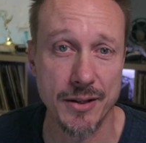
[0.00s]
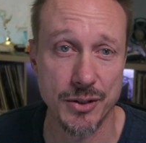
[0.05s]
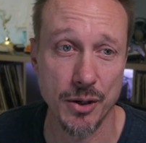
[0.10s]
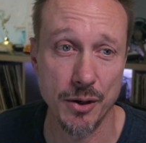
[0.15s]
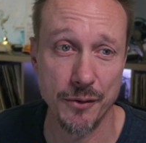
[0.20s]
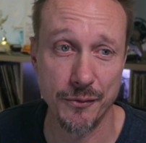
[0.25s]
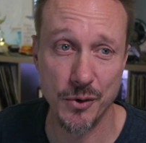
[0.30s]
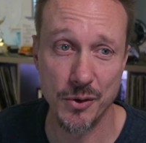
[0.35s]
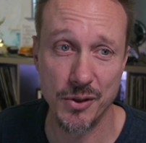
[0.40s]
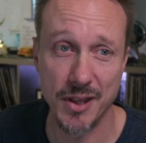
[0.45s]
a
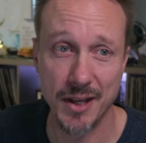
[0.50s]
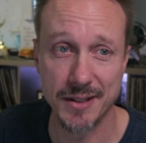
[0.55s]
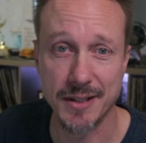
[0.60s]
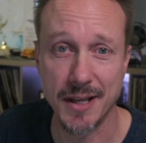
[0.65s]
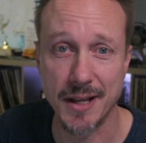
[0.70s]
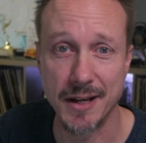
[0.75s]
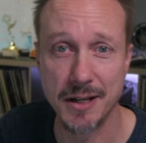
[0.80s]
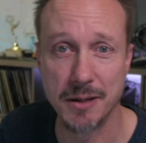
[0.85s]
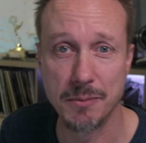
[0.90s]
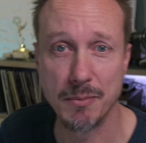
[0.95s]
few things I
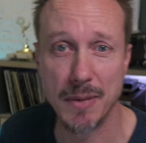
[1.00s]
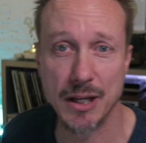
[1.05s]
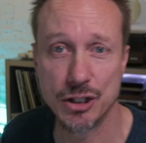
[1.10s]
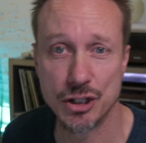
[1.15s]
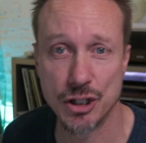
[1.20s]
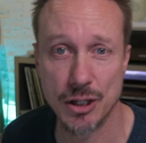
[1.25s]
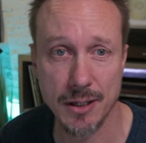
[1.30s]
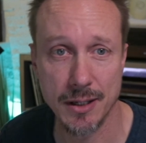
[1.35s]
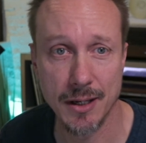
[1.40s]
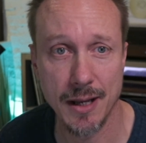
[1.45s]
didn't
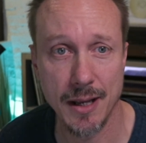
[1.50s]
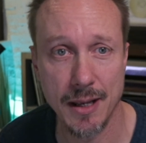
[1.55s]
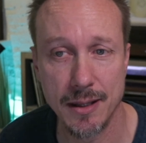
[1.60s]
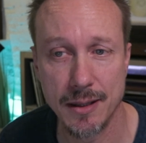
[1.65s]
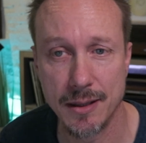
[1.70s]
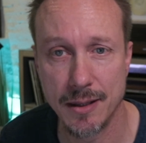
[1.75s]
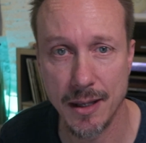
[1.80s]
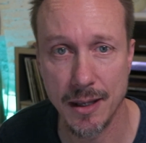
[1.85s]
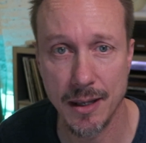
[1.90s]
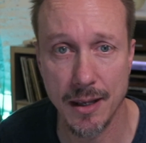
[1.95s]
mention
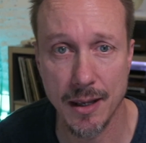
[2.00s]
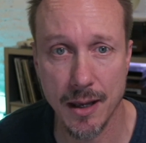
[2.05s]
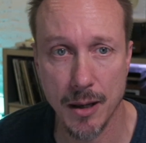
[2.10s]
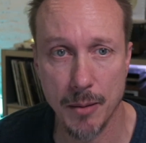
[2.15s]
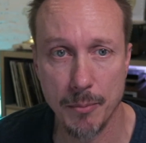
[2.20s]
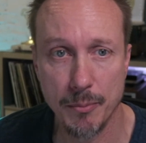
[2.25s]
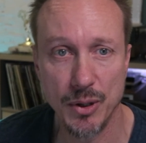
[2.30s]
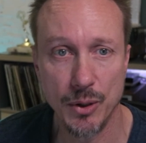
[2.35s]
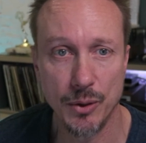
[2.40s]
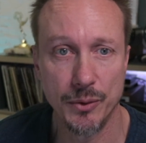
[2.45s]
in the
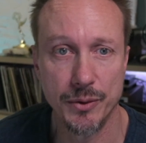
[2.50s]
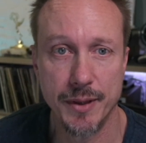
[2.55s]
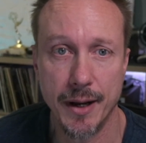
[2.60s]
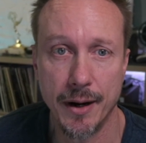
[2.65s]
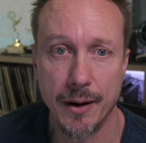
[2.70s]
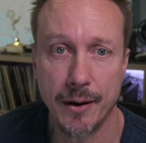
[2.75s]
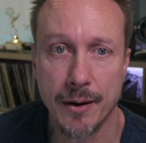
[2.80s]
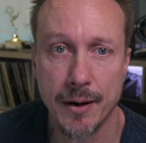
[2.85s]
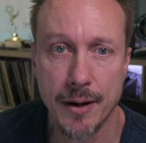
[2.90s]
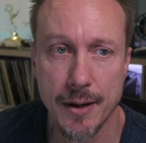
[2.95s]
build
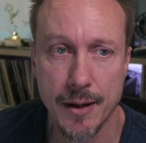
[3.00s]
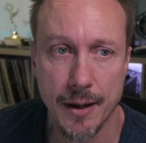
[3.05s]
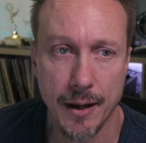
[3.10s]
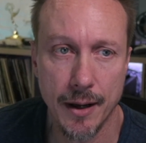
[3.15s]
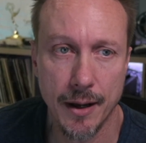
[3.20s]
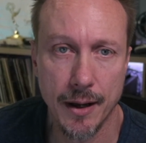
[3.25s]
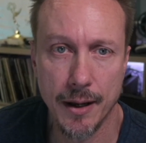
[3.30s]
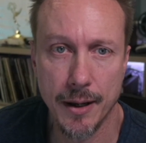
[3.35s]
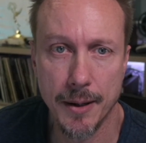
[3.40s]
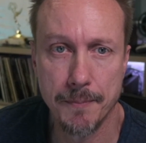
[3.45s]
there.
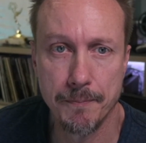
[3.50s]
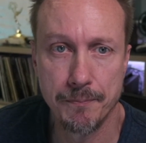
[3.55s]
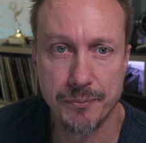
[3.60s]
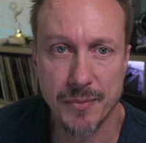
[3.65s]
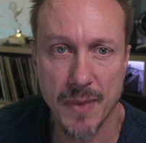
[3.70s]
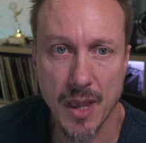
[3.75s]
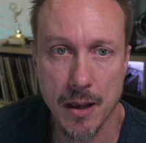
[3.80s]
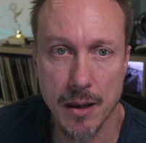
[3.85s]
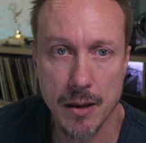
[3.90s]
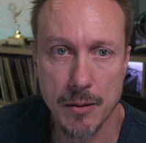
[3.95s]

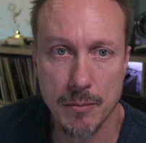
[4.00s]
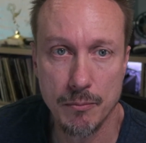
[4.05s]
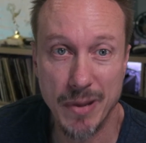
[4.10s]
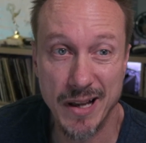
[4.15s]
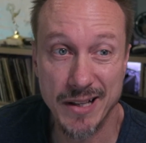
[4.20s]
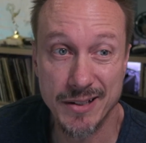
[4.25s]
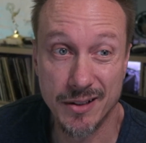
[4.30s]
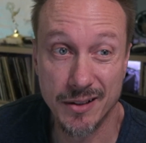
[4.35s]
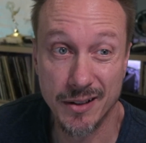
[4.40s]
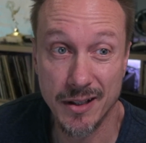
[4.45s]

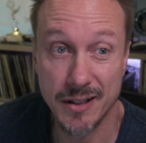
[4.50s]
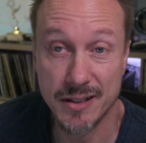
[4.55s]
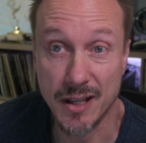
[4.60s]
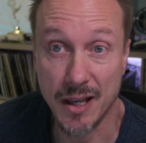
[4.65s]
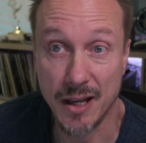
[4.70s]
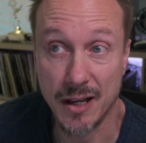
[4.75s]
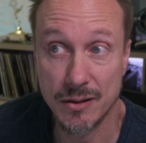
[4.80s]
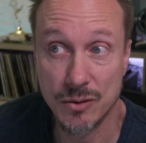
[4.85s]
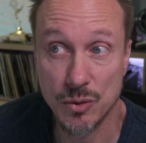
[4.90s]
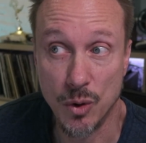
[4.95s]
Basically, it's
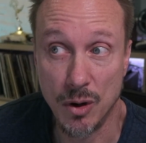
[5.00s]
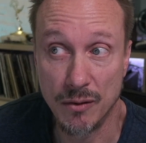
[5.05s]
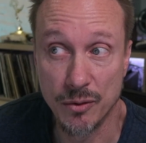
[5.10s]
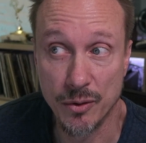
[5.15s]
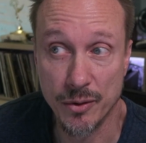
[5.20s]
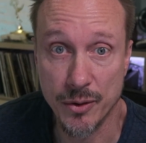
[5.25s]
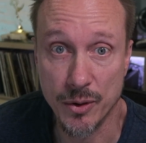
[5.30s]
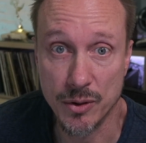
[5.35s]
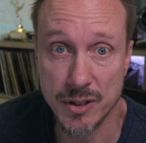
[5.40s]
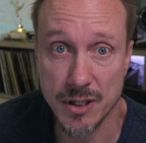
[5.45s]
like 12 or
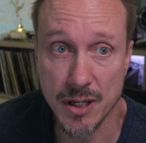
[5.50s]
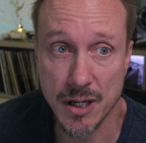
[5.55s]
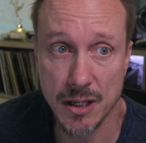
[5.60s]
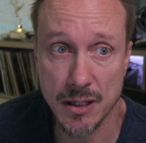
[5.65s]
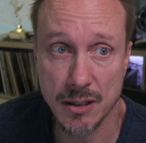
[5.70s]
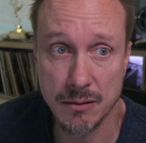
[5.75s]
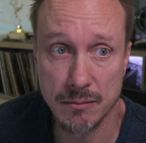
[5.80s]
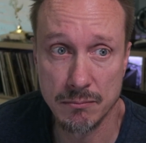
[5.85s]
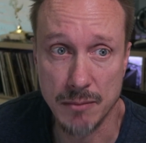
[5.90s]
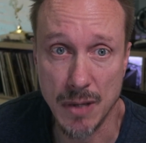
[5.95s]

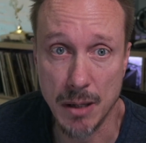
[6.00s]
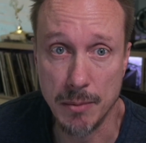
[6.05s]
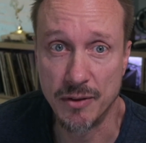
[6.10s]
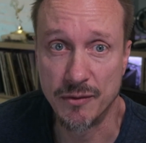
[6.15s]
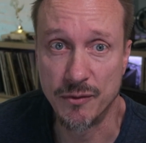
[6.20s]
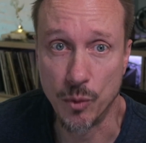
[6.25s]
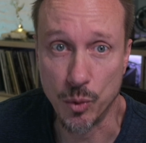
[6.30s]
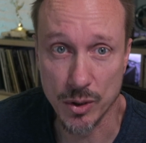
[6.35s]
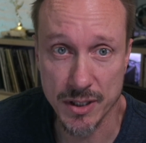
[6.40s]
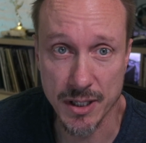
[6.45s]
13, maybe
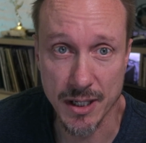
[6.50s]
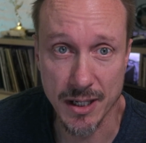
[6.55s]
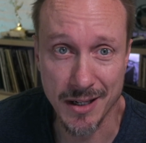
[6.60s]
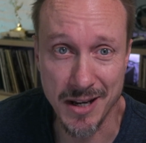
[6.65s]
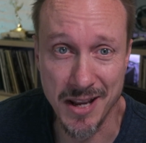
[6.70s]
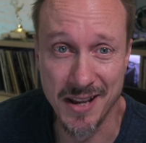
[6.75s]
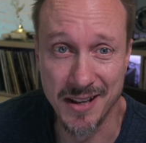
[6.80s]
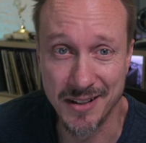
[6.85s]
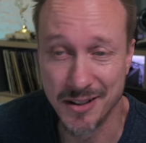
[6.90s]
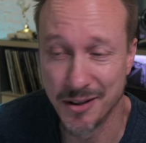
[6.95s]

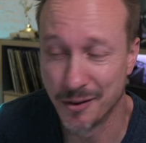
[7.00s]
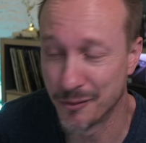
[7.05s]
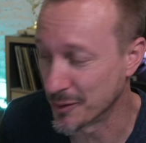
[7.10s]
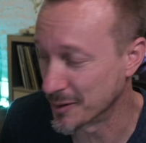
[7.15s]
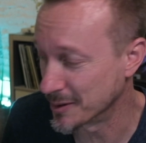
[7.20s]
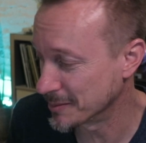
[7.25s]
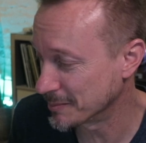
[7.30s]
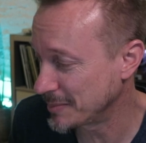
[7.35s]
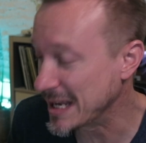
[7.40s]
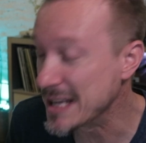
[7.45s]
14
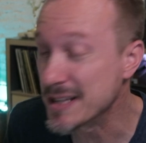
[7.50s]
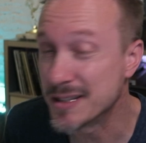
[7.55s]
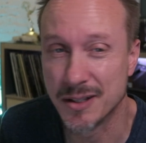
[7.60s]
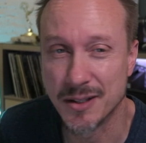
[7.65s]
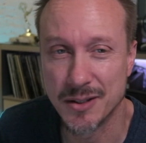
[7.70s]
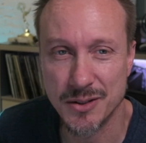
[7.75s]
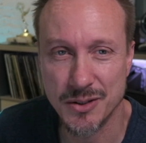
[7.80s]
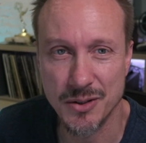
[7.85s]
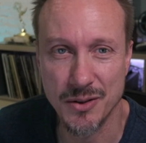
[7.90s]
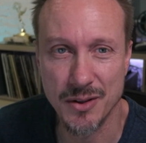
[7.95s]
different
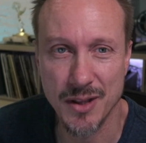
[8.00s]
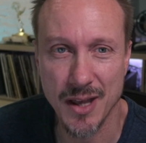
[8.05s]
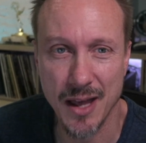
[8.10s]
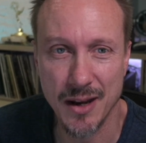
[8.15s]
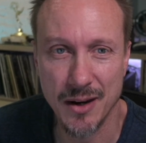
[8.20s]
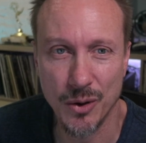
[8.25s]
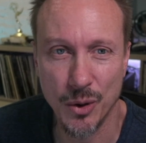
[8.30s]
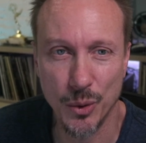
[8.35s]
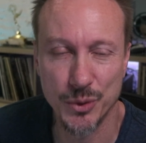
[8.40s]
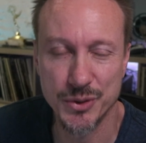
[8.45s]
pieces to that
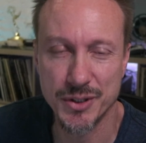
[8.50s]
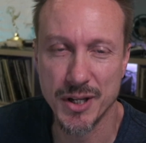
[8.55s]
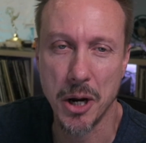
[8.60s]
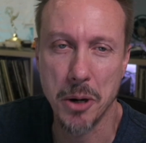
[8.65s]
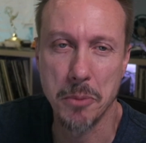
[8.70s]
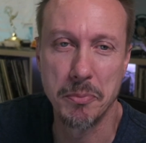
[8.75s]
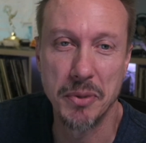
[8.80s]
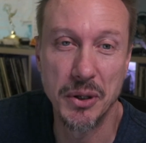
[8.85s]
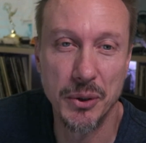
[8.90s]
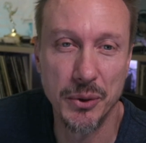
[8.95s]
whole entire
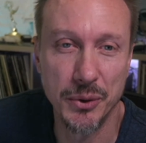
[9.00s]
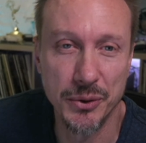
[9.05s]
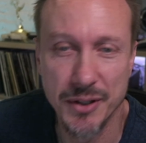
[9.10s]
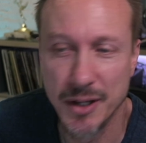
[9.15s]
build.